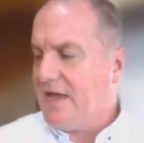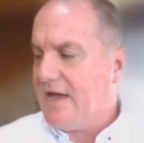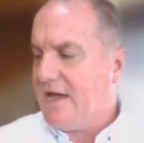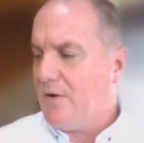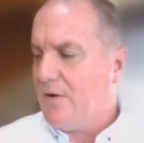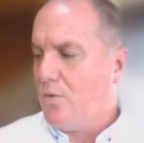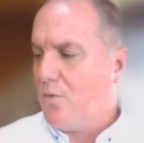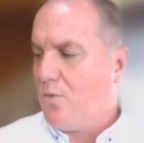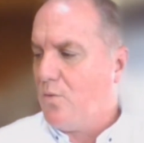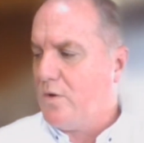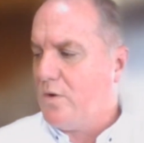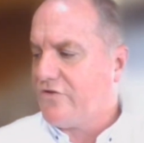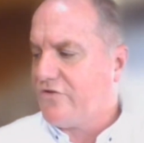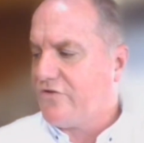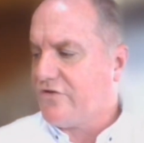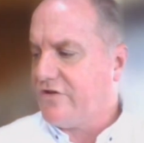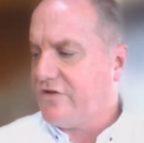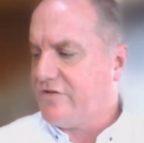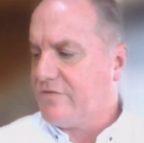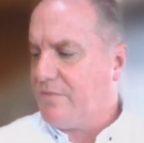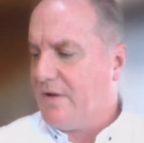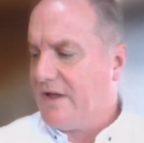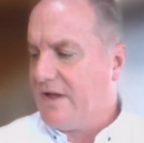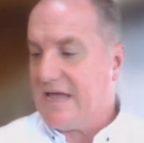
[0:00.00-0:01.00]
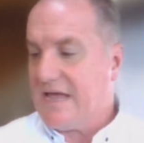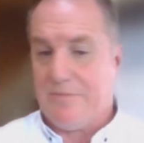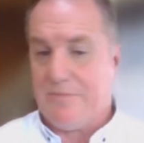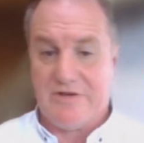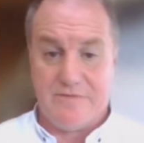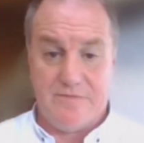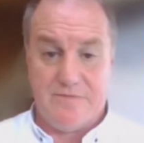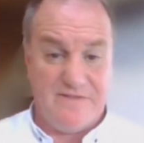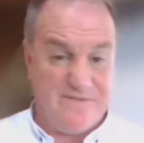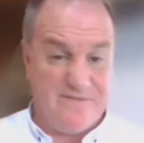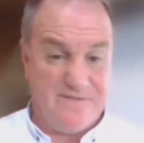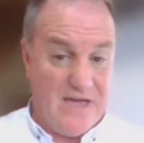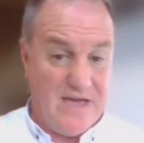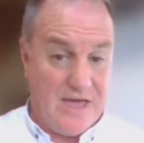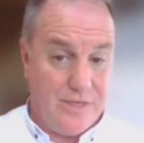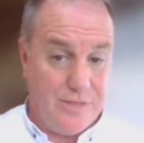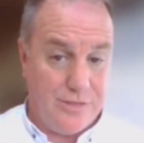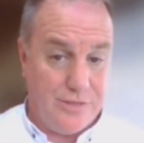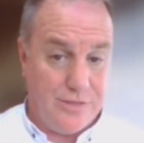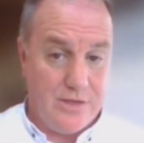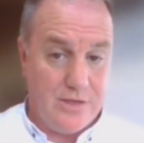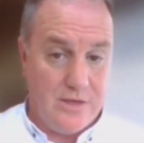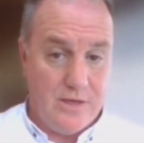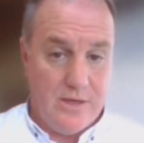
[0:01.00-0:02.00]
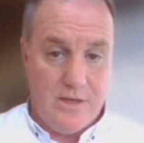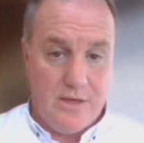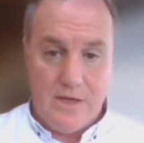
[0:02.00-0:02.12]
which is my coming to my faith,